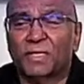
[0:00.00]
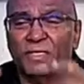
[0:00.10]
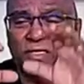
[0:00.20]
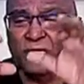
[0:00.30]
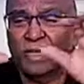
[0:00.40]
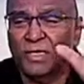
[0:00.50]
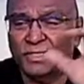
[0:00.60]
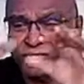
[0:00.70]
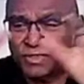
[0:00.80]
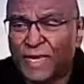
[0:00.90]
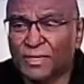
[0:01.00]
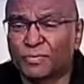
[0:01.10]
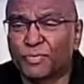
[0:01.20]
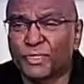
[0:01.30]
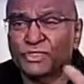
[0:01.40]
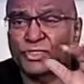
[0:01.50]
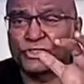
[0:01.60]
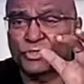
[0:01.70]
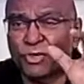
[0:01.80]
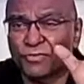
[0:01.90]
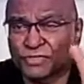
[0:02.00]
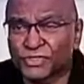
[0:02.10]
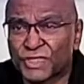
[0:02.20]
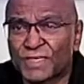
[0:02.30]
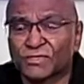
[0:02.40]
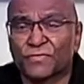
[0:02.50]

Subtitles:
in their saddle breeches, on the sides